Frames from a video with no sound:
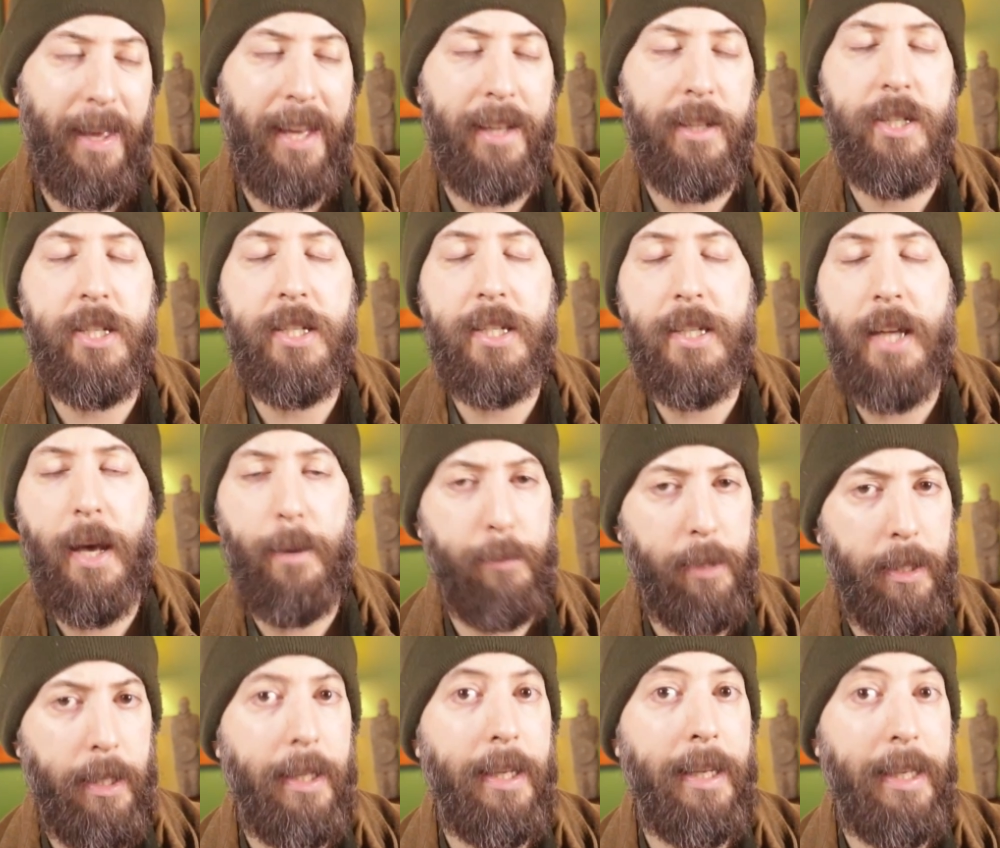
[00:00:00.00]
and
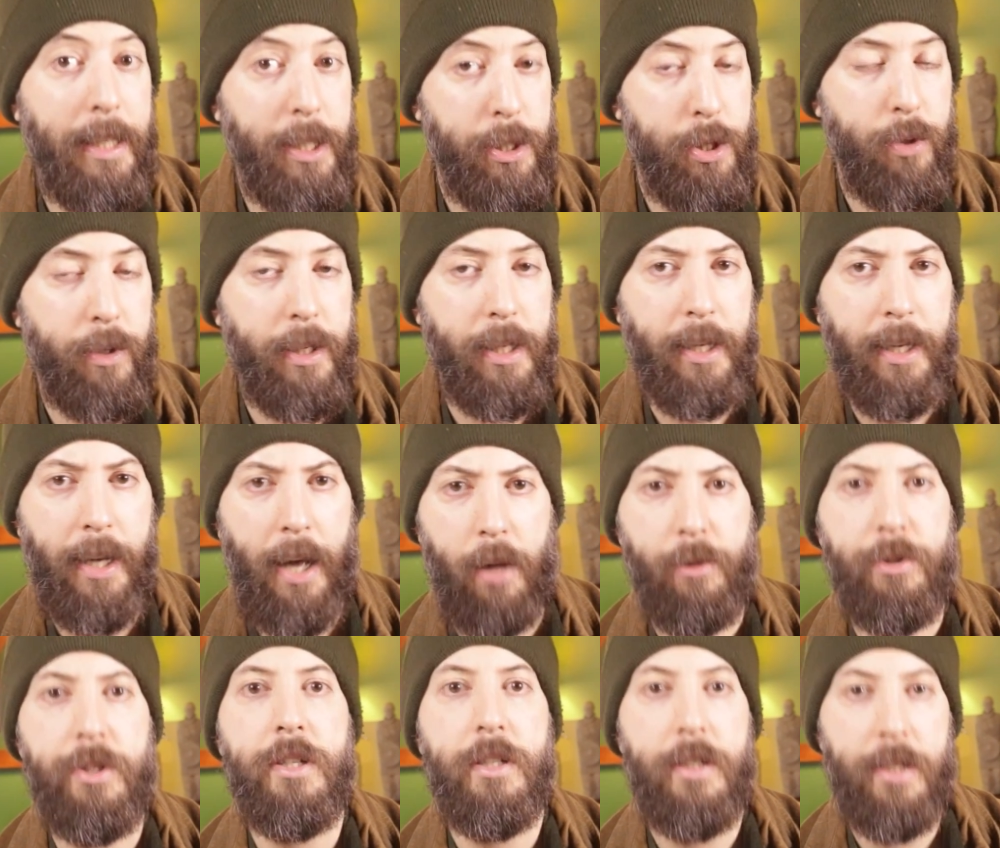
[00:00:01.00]
some literary
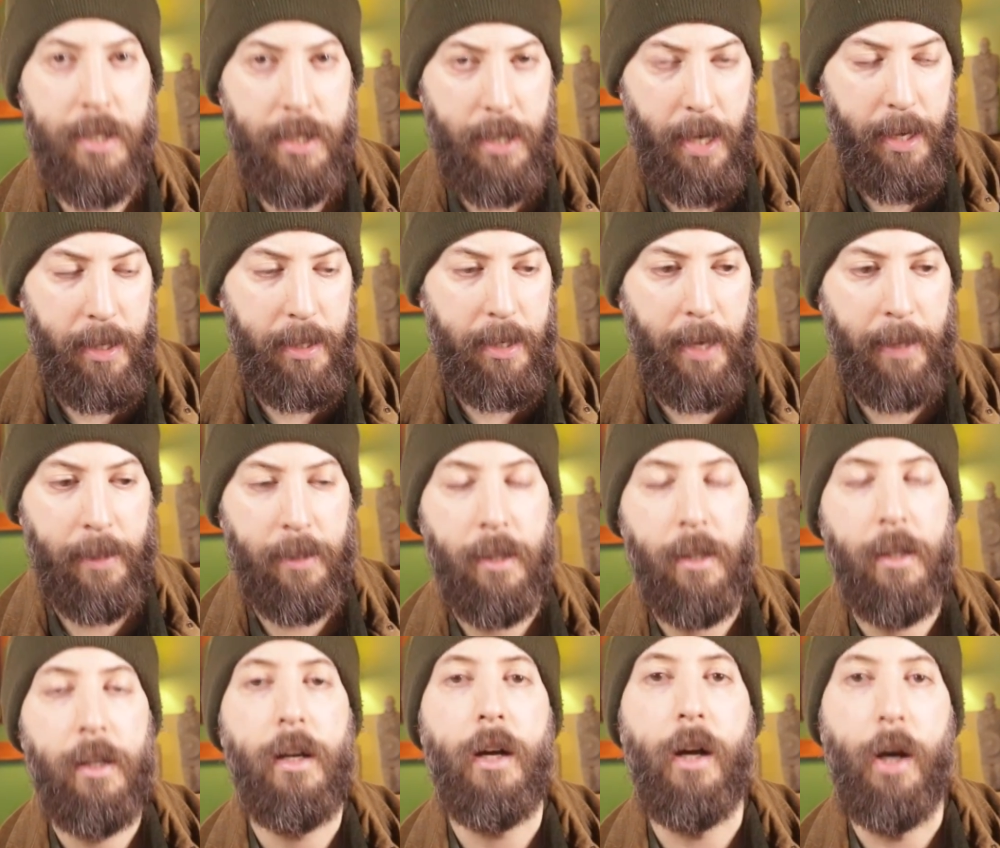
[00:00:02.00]
accounts say that
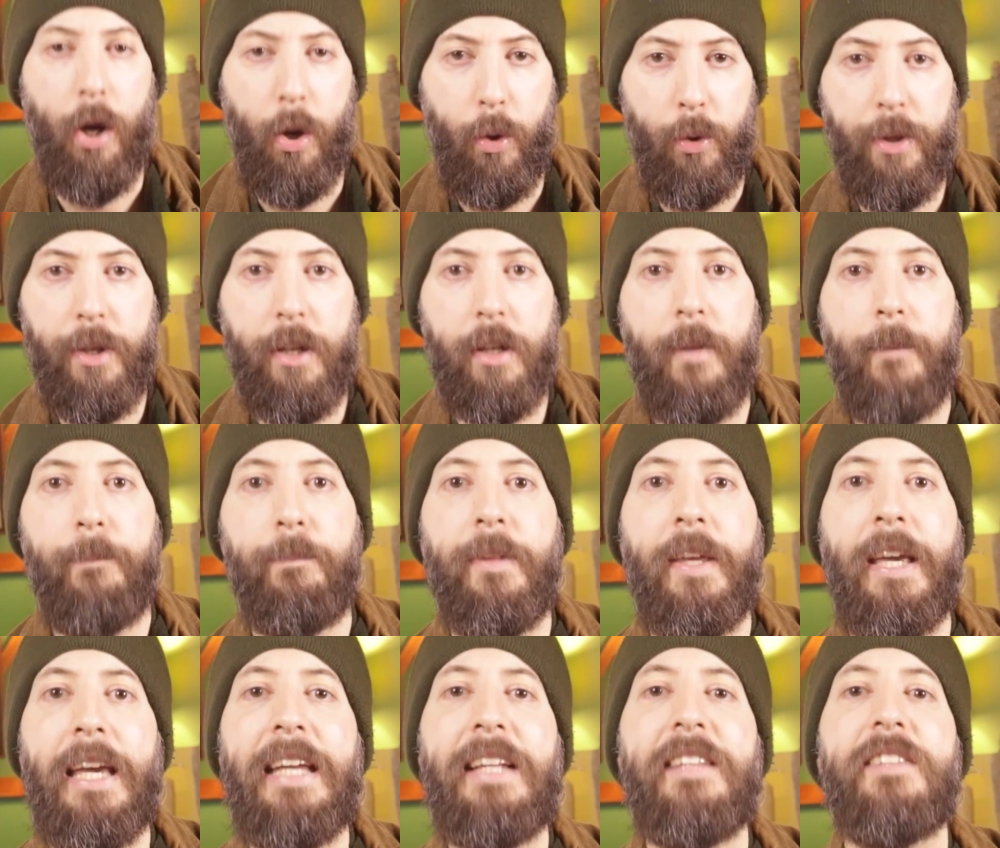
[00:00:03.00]
Odin
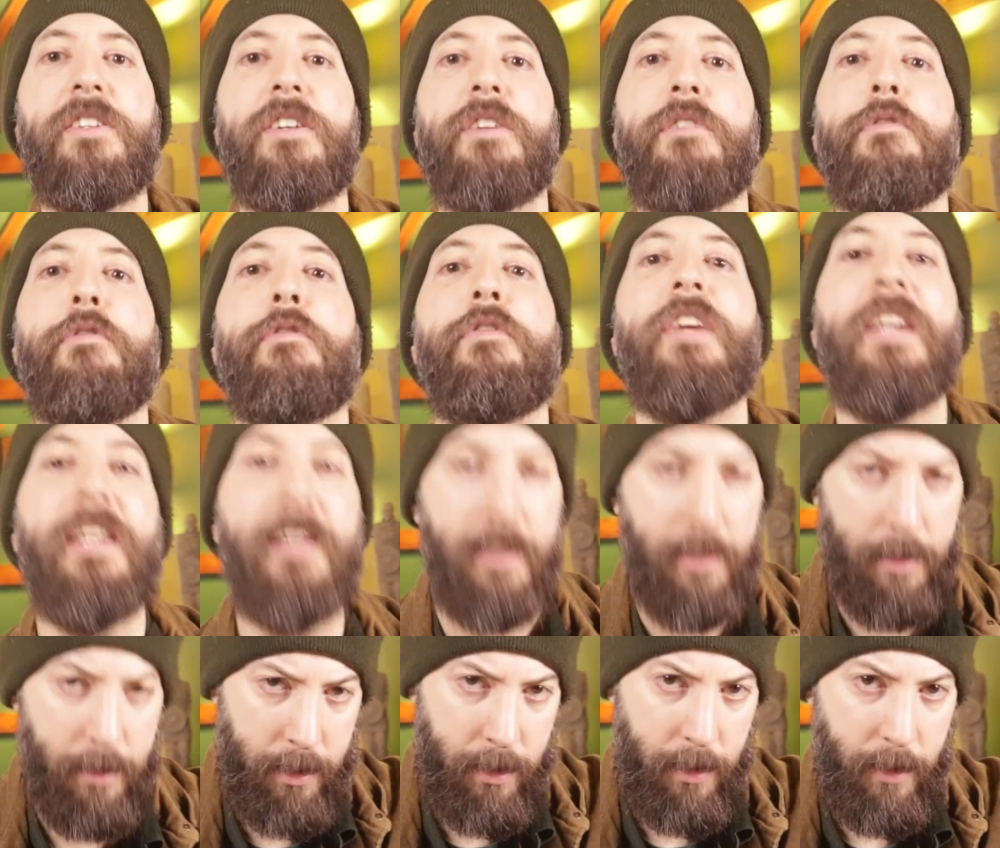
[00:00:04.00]

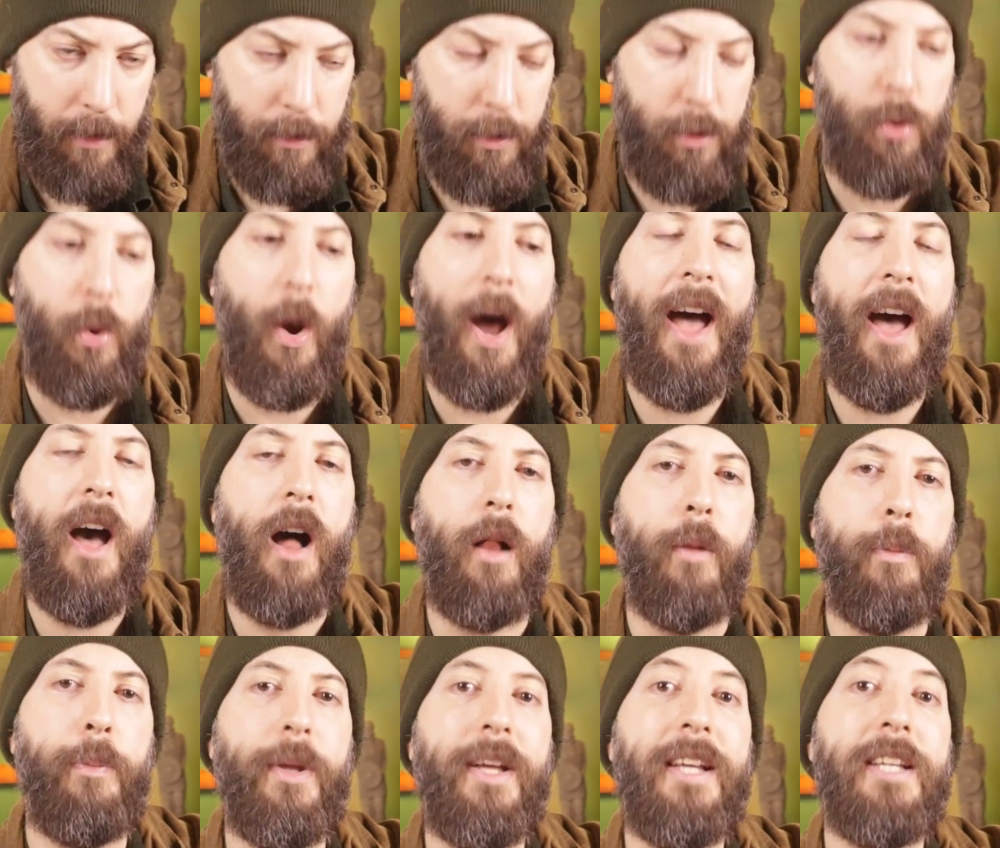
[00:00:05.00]
intervened to
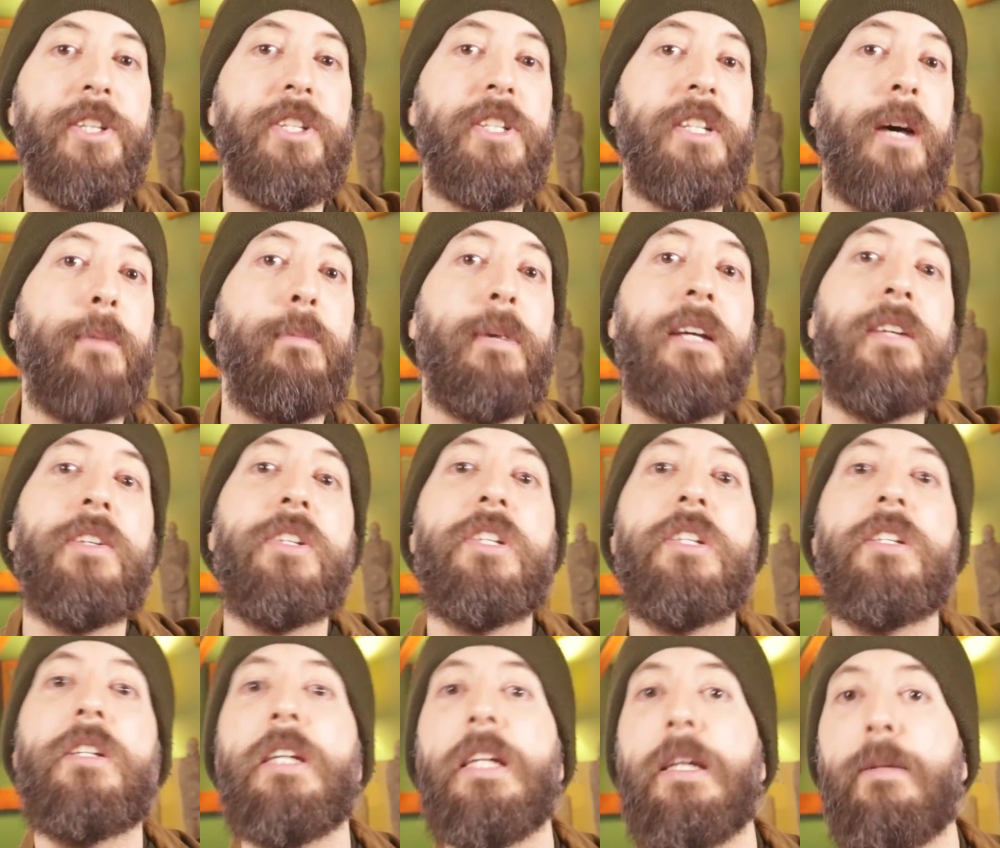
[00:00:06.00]
help some
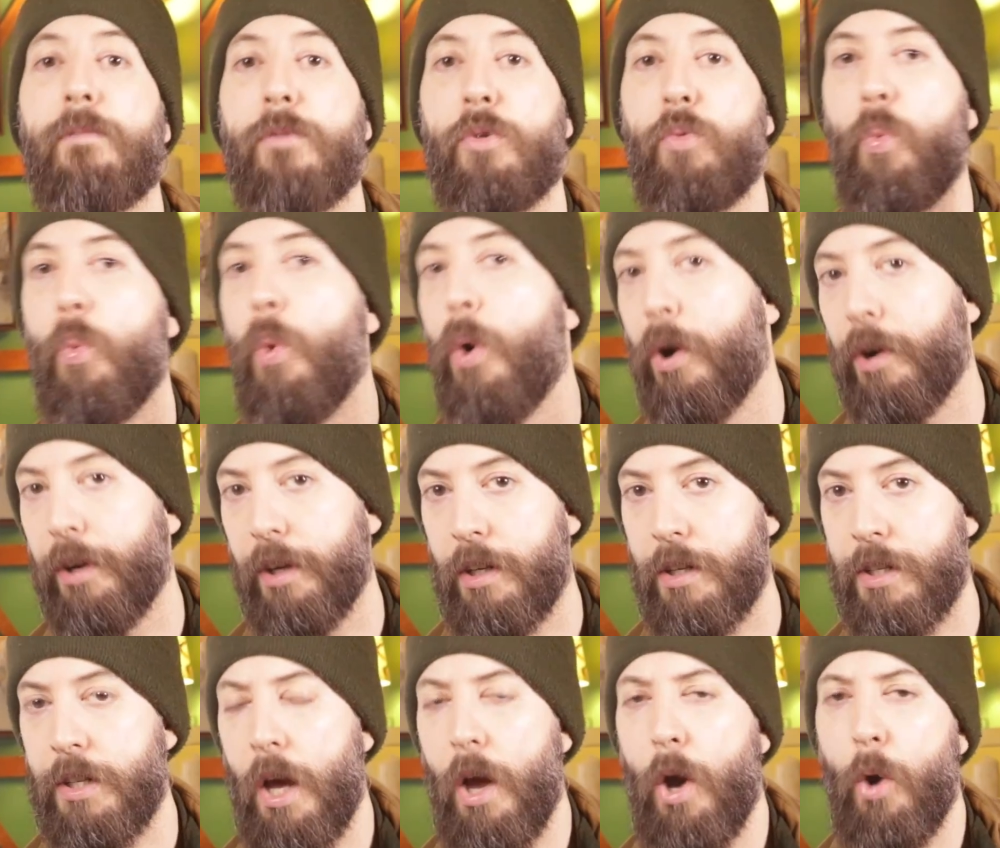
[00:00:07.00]
esteemed
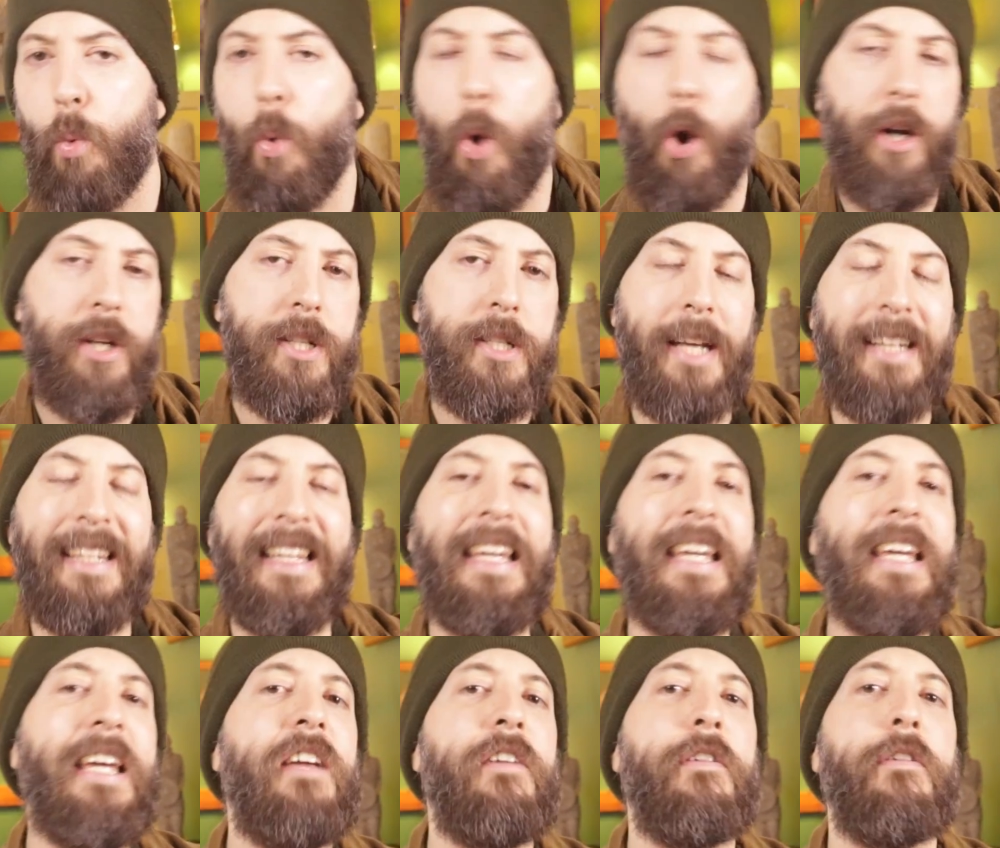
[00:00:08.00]
warriors that
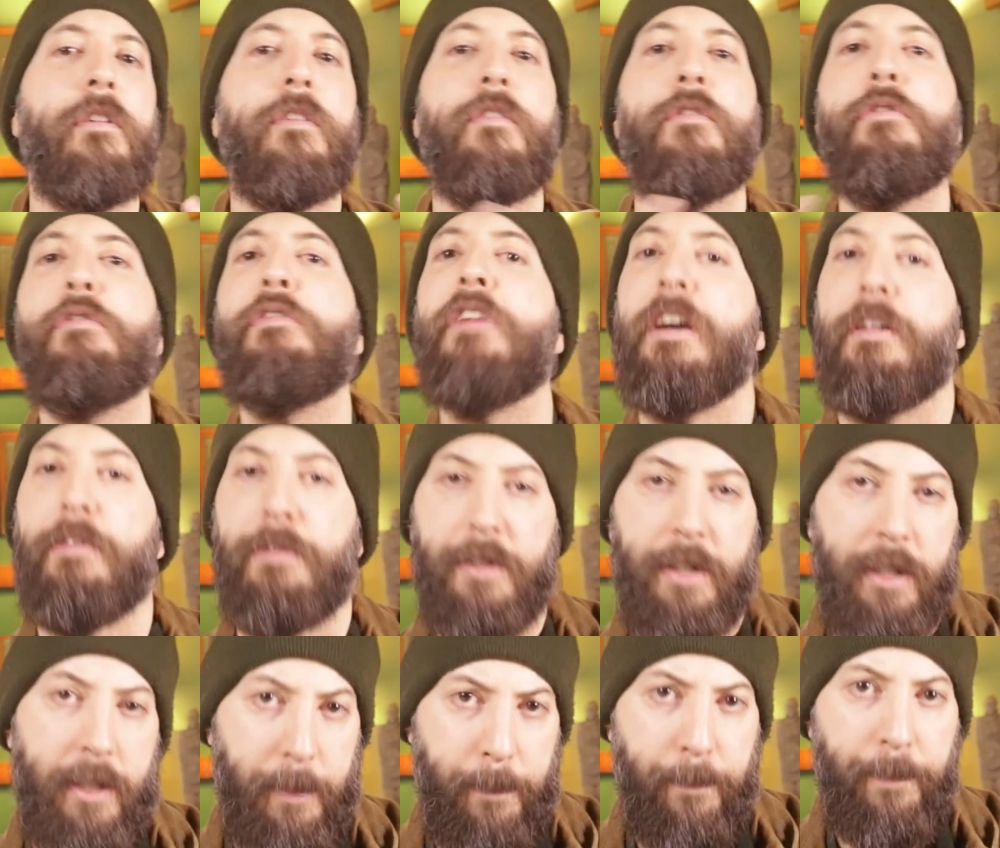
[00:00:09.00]
he
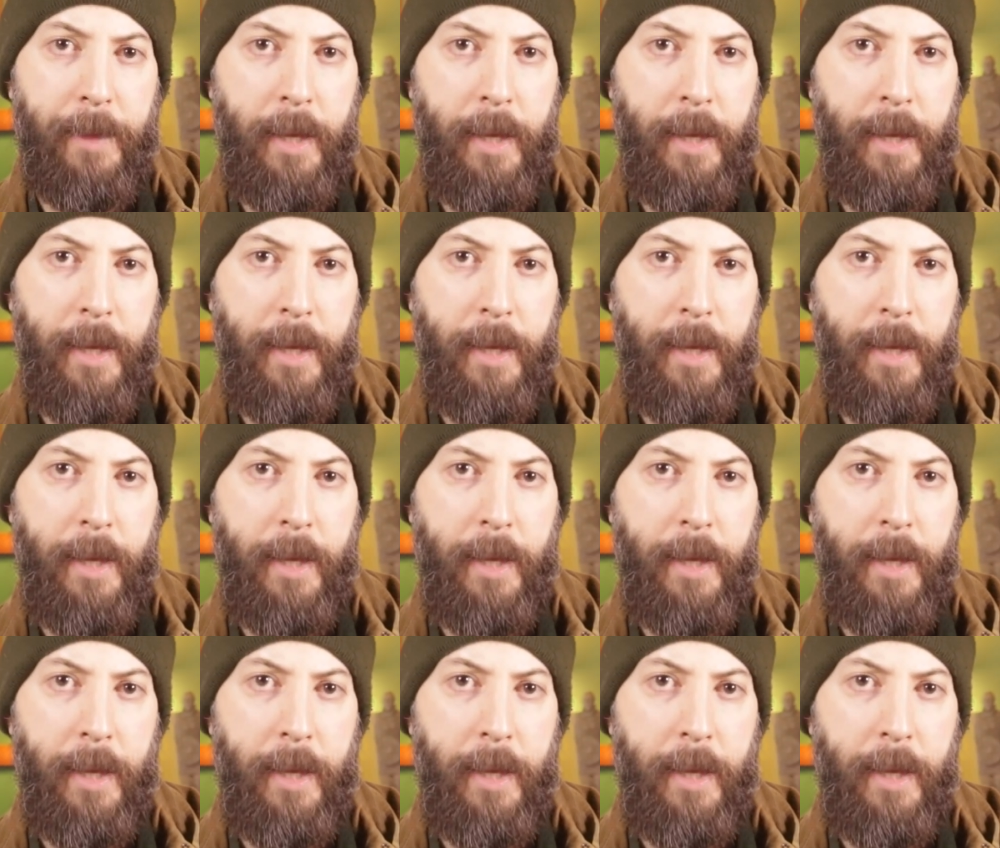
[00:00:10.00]
favored.